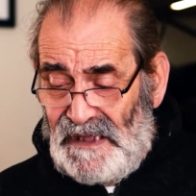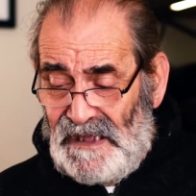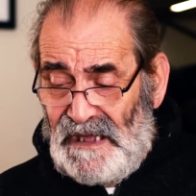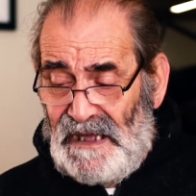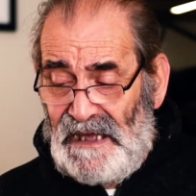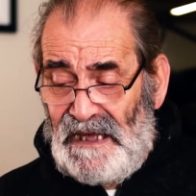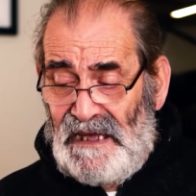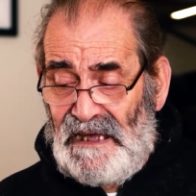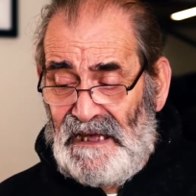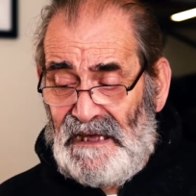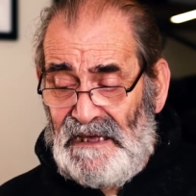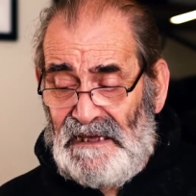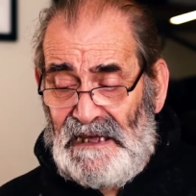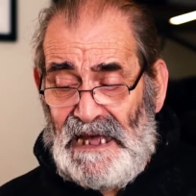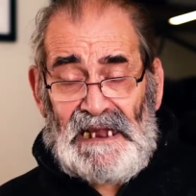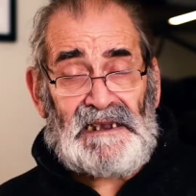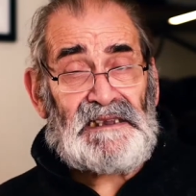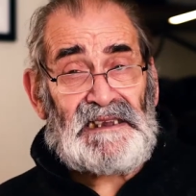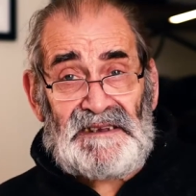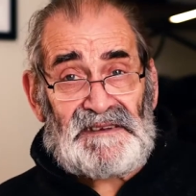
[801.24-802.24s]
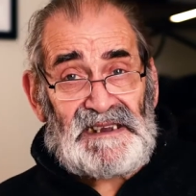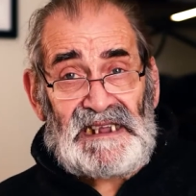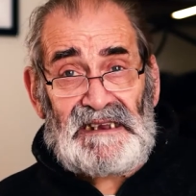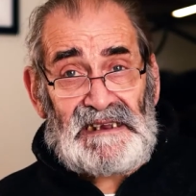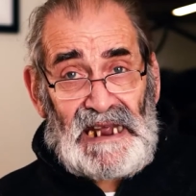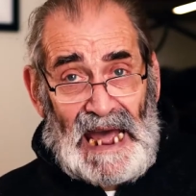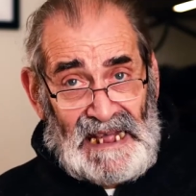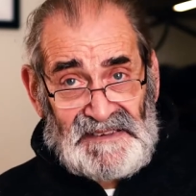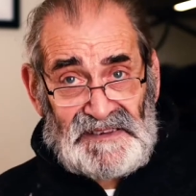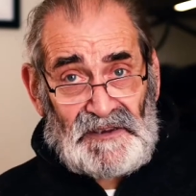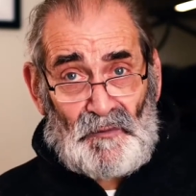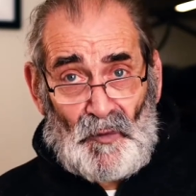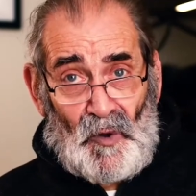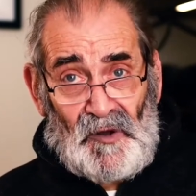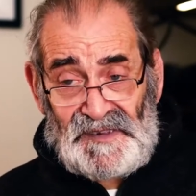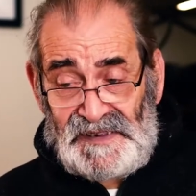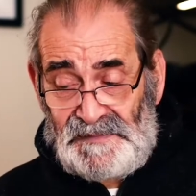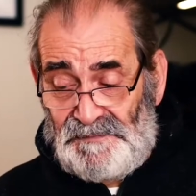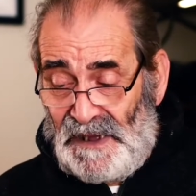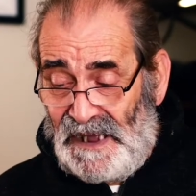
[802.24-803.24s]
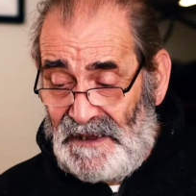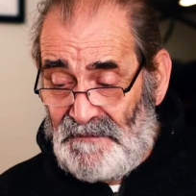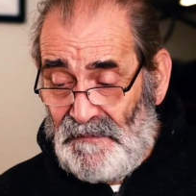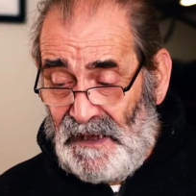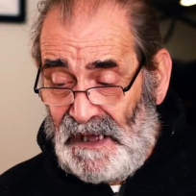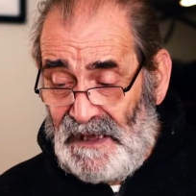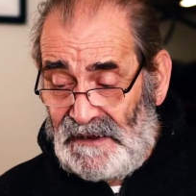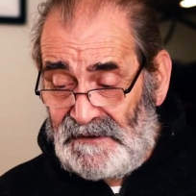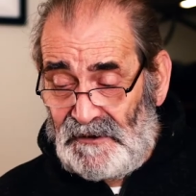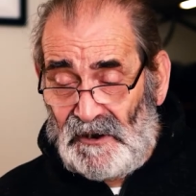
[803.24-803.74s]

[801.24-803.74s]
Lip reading: And indeed, as it was by Maya